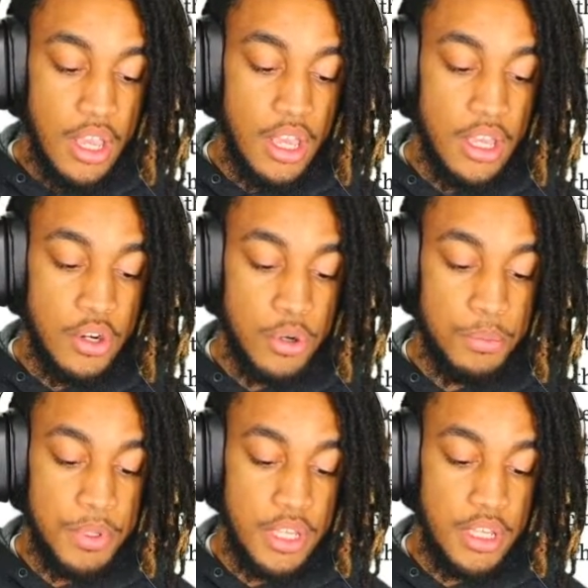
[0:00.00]
It'll
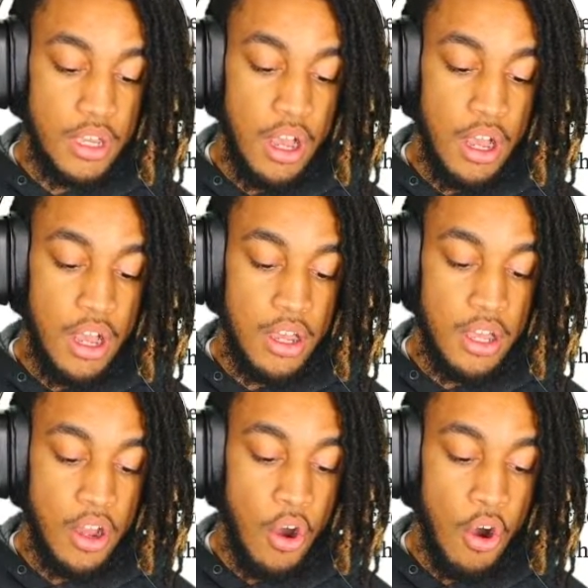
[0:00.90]
be
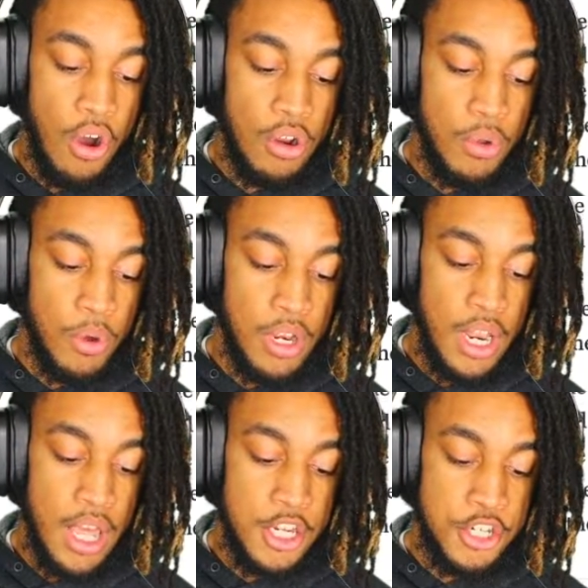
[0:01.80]
an all
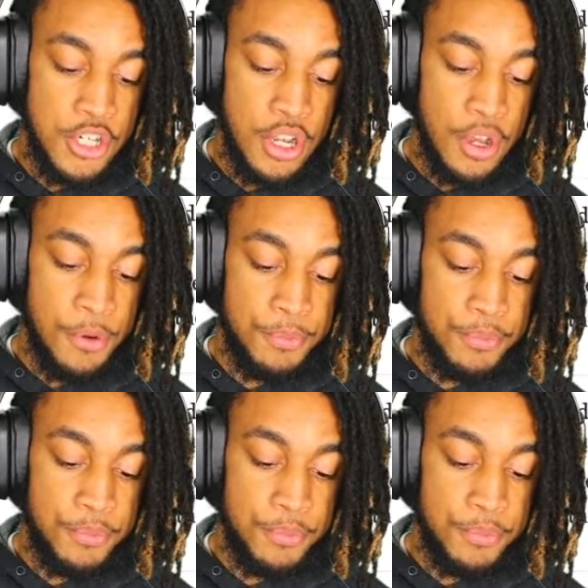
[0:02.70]
online show.